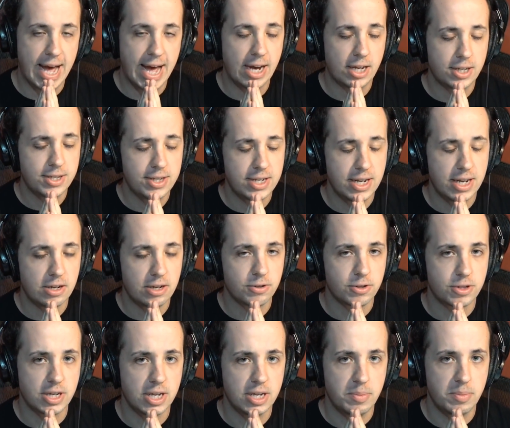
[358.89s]

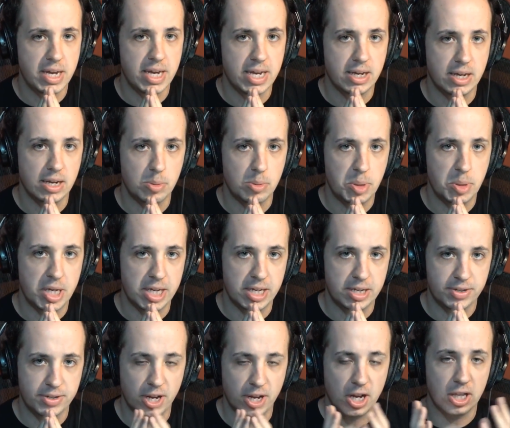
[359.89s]
Accidentals can make a
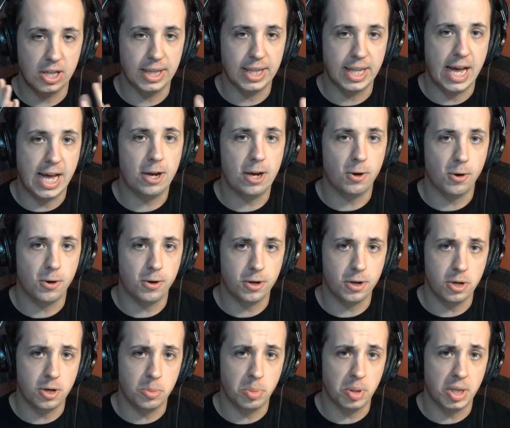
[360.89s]
piece a lot
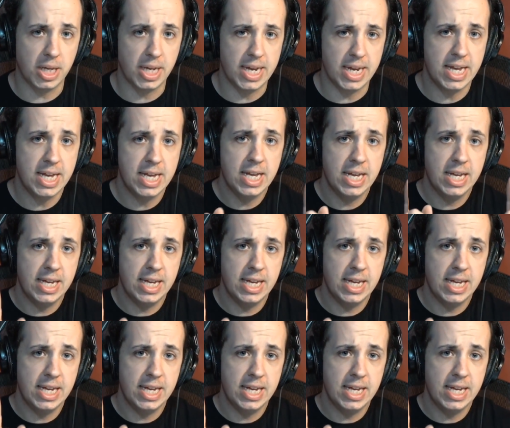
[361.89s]
harder to play,